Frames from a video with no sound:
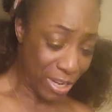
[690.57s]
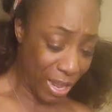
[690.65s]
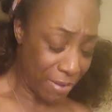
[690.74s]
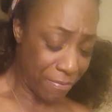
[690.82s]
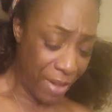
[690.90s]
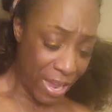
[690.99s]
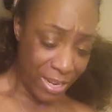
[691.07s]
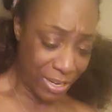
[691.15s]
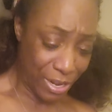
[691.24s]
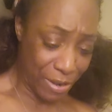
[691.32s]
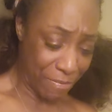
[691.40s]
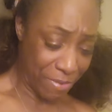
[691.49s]
like, fight
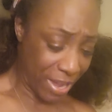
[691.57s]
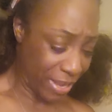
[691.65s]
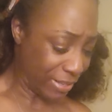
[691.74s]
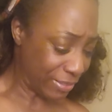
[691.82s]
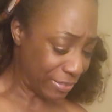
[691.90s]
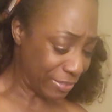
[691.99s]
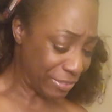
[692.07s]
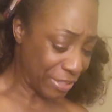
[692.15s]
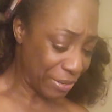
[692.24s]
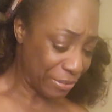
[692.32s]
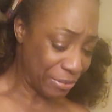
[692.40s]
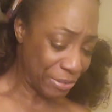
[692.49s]
club fight, you
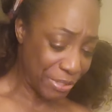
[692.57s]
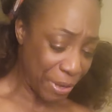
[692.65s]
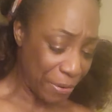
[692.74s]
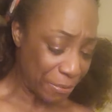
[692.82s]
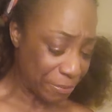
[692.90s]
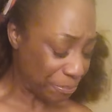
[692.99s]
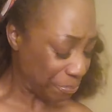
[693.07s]
know? So,